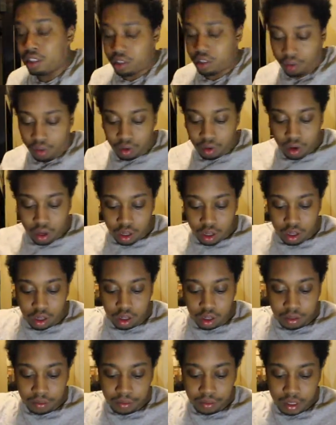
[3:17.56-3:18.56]
it to feel like, you
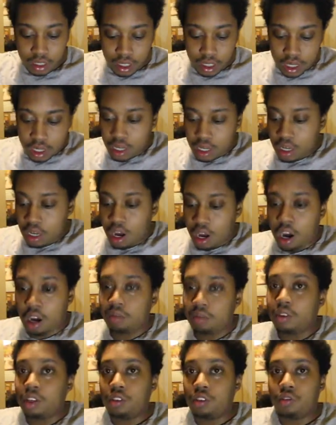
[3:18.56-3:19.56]
know.
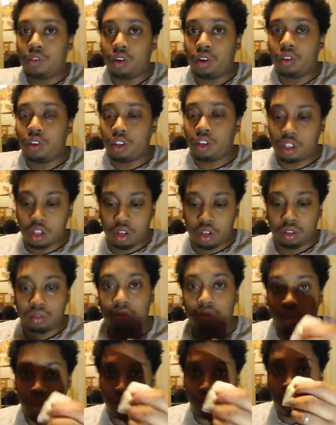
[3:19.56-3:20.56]
Then you've got the, you know,
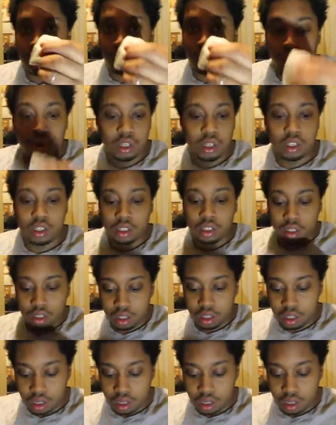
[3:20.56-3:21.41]
don't forget, don't eat it.